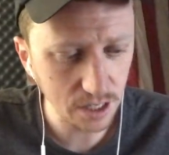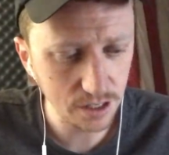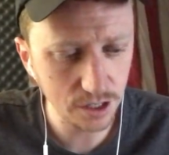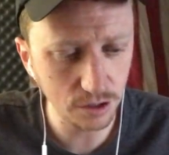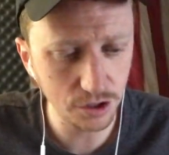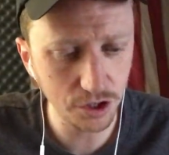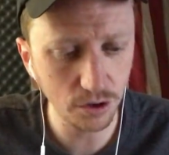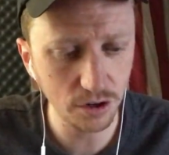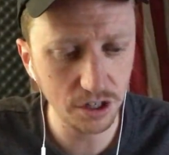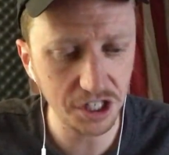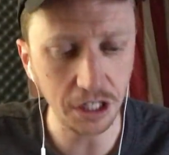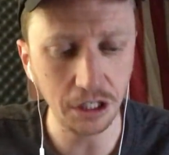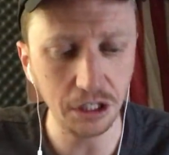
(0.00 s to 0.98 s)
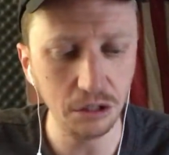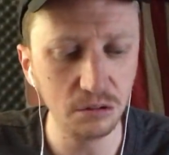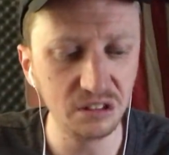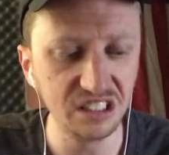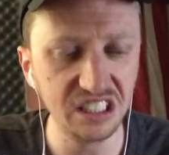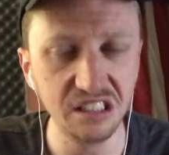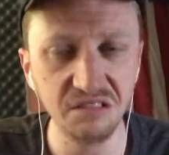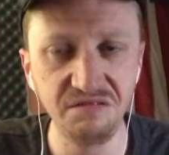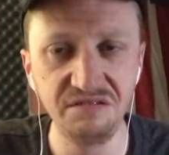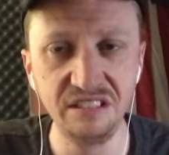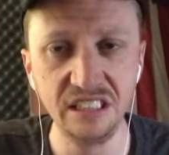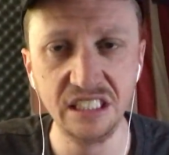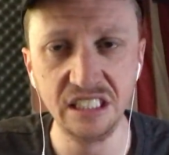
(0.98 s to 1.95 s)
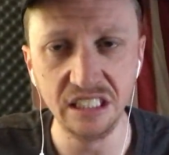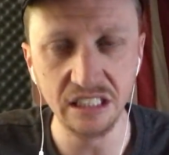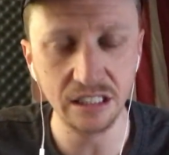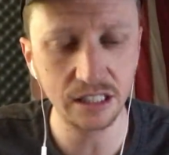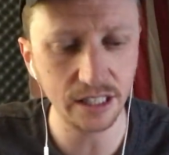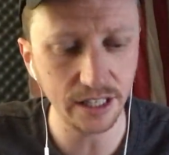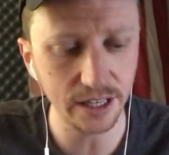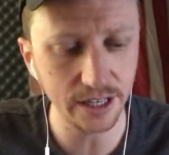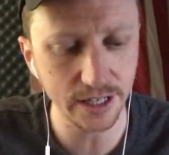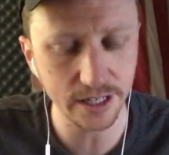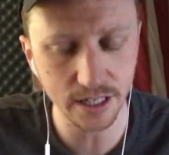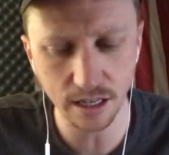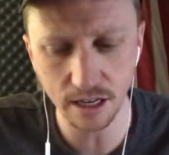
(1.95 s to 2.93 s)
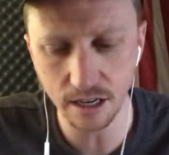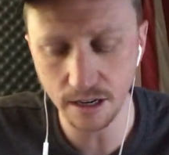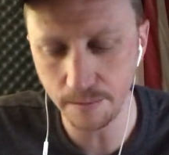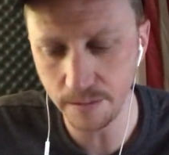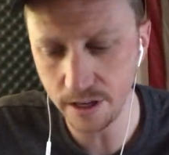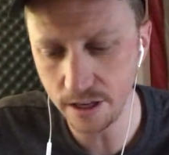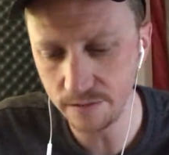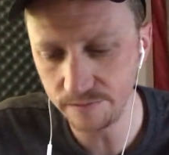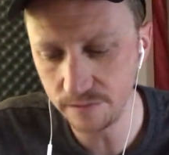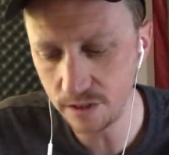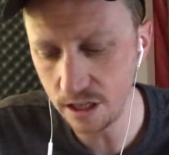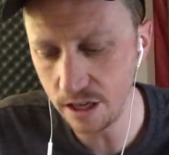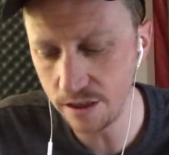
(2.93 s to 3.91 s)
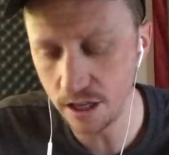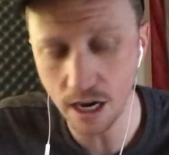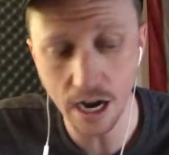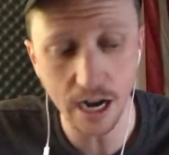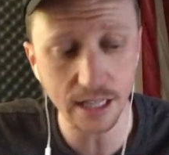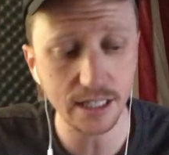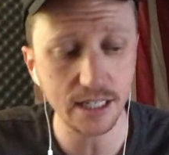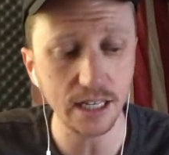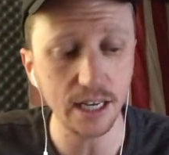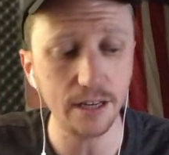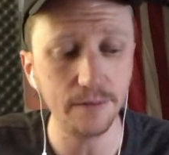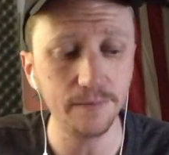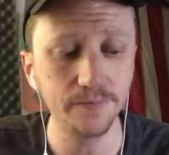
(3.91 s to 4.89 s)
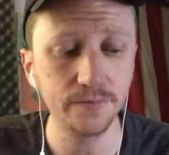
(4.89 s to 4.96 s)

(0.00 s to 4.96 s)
So George Huguely the fifth is um, in the hot seat,